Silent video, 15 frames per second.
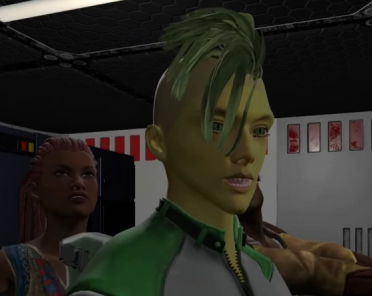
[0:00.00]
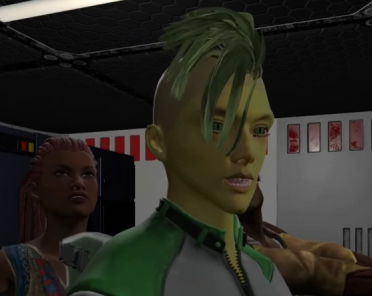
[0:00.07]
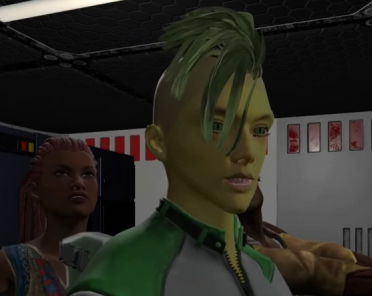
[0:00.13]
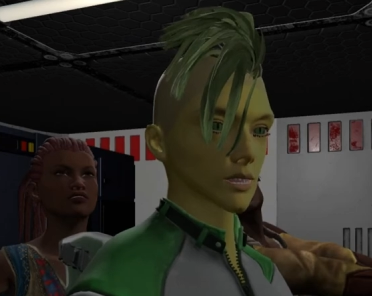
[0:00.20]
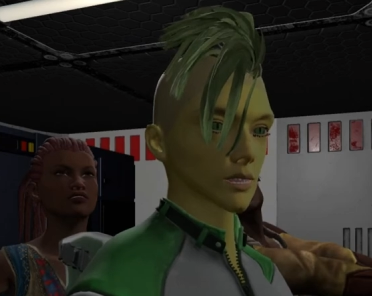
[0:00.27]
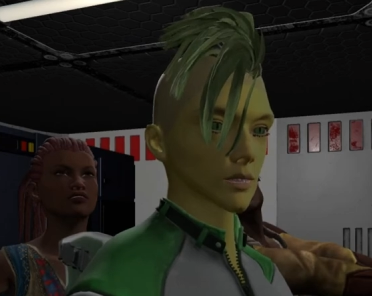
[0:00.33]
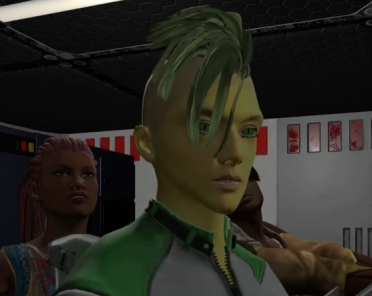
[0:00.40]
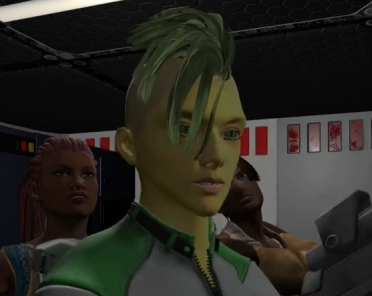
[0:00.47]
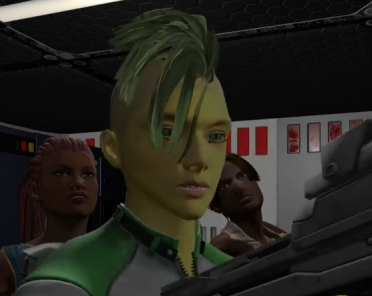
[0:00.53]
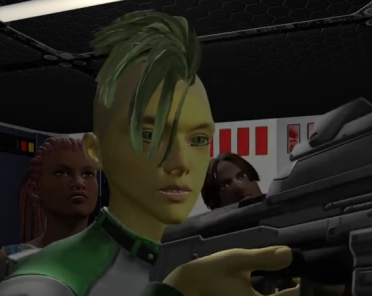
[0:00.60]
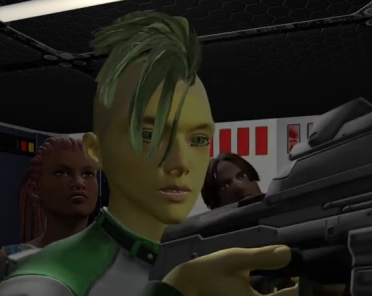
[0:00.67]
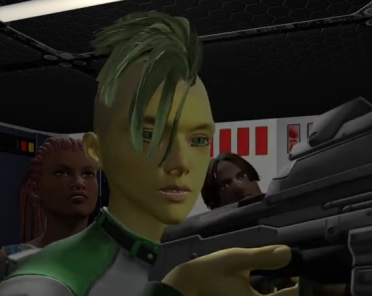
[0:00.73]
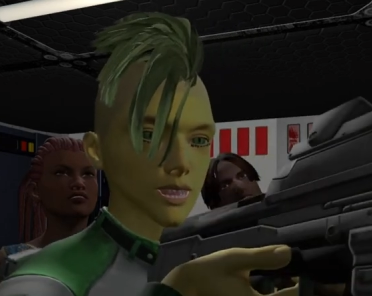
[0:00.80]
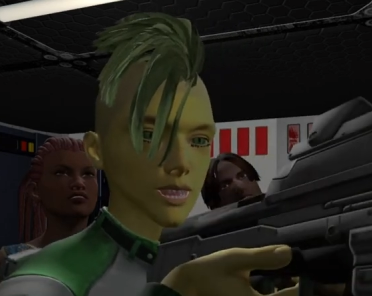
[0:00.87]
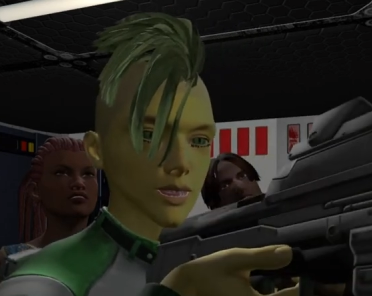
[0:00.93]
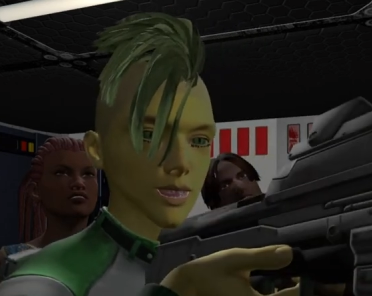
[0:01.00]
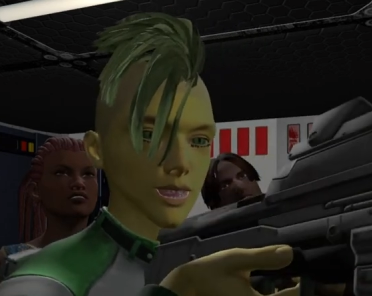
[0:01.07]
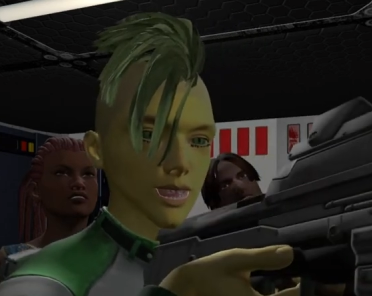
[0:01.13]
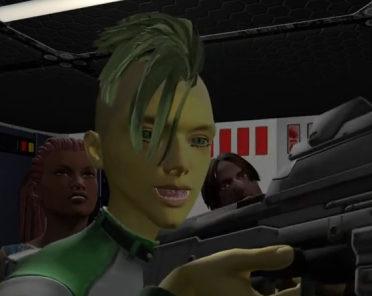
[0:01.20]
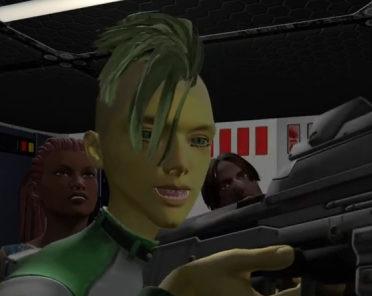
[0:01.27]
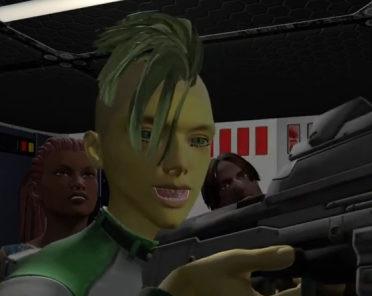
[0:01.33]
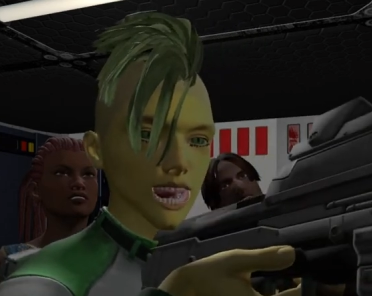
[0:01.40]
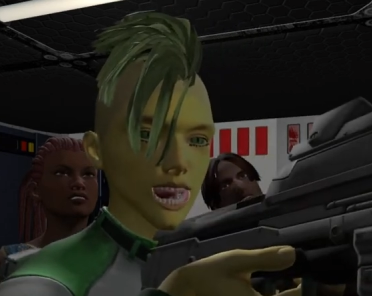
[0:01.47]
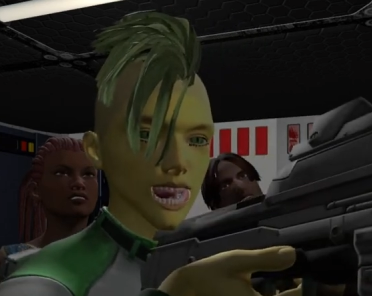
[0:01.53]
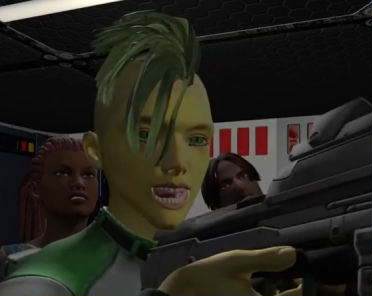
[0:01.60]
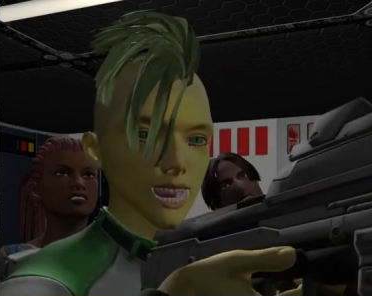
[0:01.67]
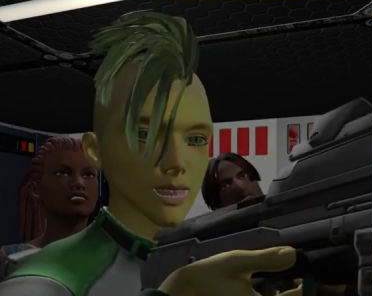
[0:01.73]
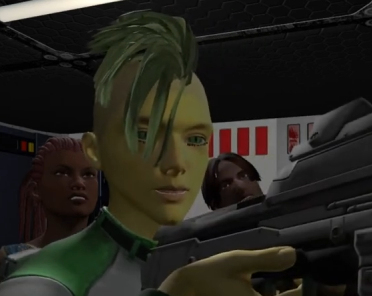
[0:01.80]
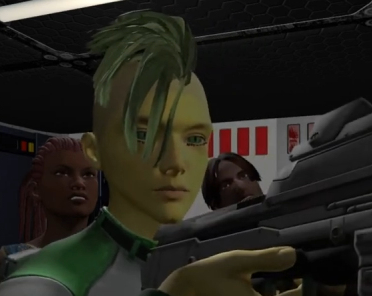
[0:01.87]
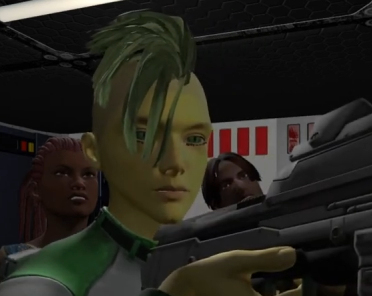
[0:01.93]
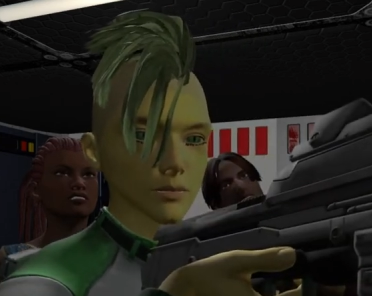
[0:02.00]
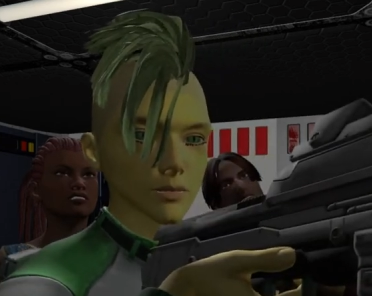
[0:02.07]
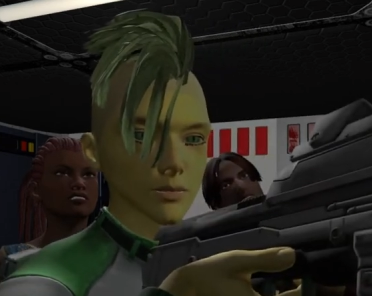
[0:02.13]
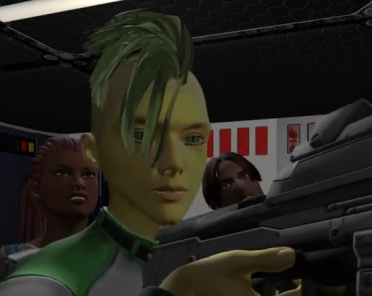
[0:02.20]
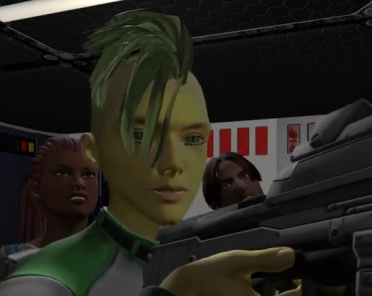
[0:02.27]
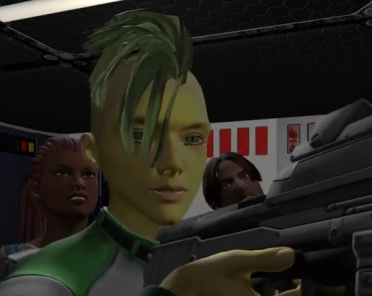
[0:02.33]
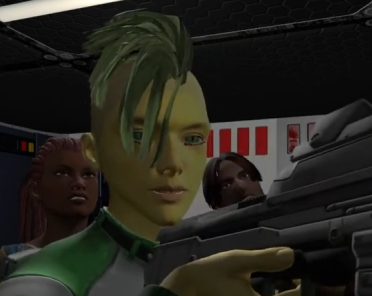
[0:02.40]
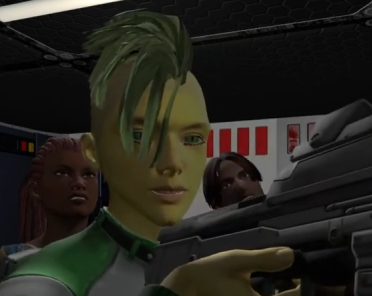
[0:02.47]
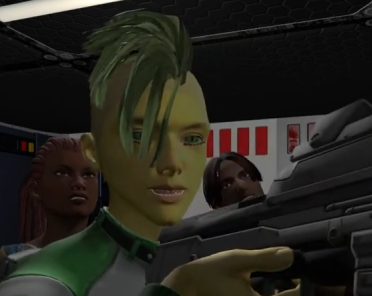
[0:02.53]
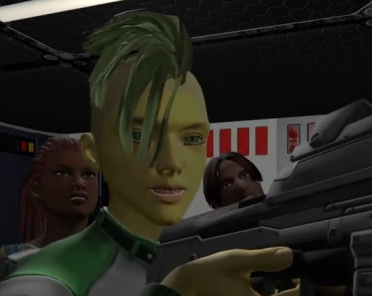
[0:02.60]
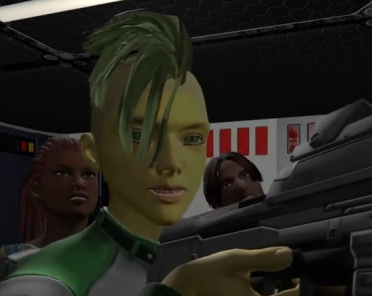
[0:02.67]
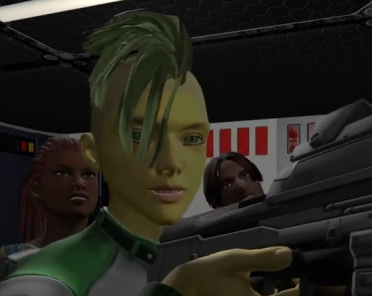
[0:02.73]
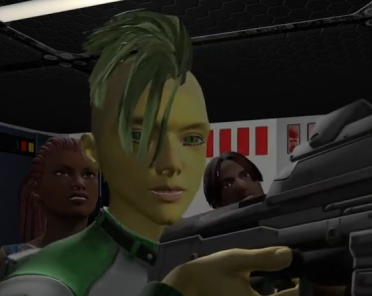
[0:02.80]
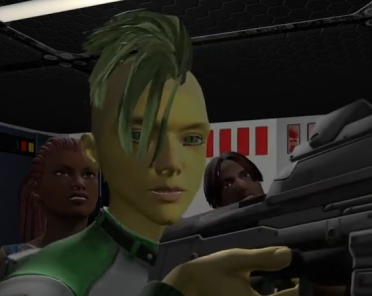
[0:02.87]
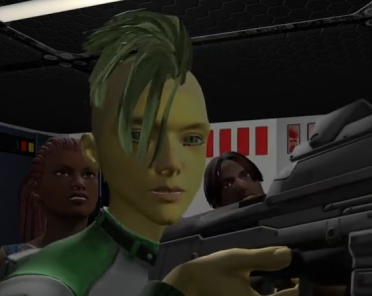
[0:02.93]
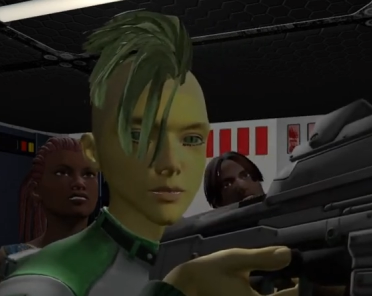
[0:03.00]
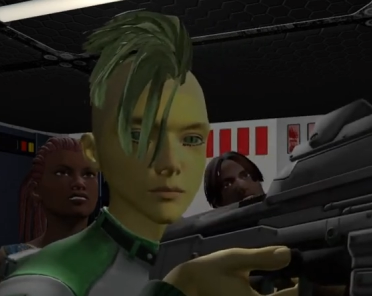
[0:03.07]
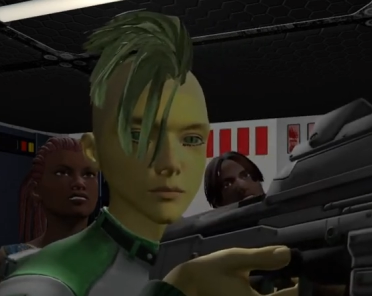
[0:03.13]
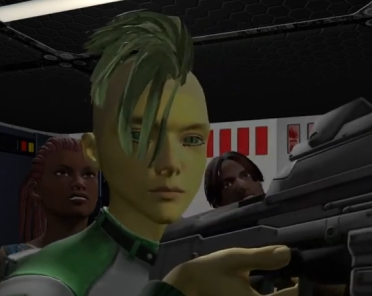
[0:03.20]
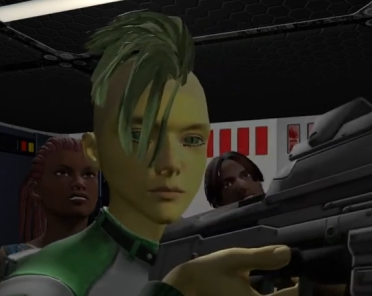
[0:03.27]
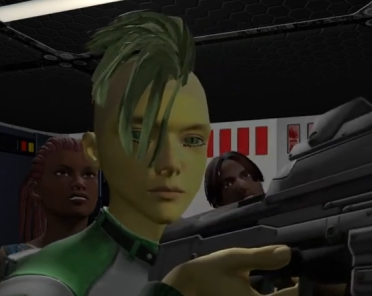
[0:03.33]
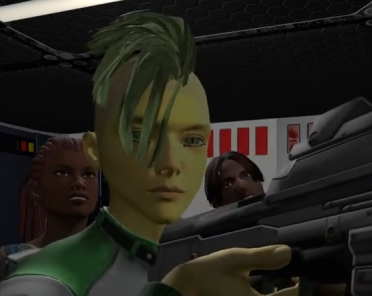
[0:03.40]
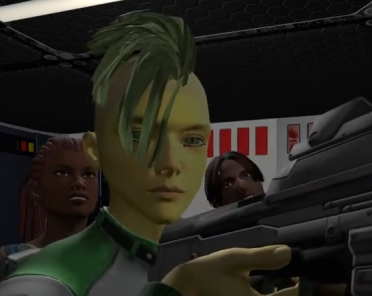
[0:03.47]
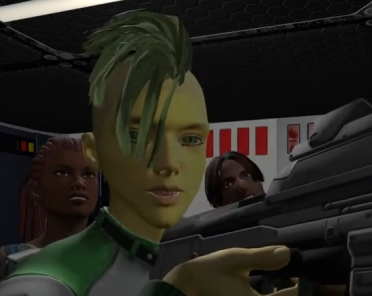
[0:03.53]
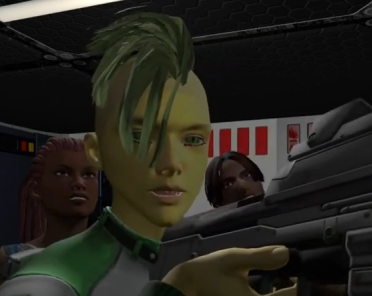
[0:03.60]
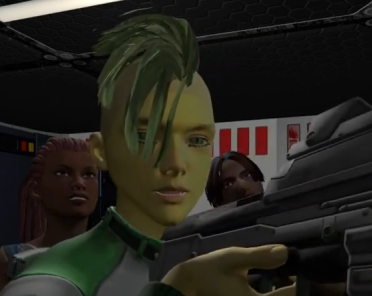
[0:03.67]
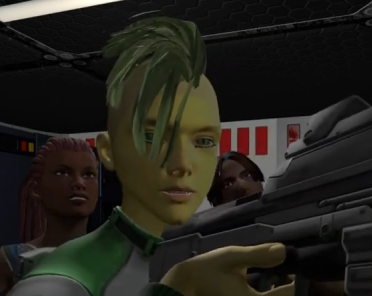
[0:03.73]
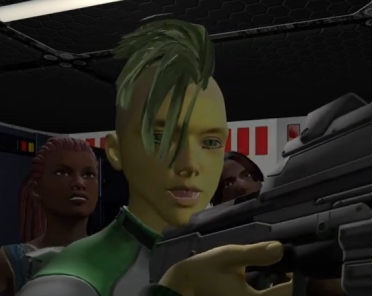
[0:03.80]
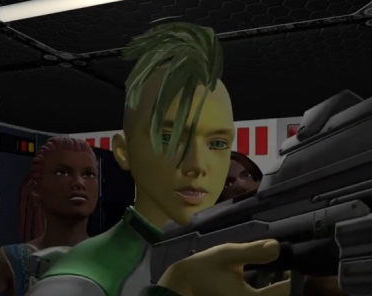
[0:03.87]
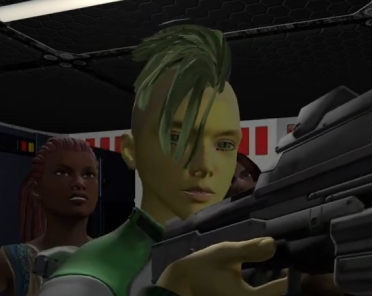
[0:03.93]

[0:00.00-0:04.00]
Speaker 1: acids arranged in meticulous gastronomic patterns. Not the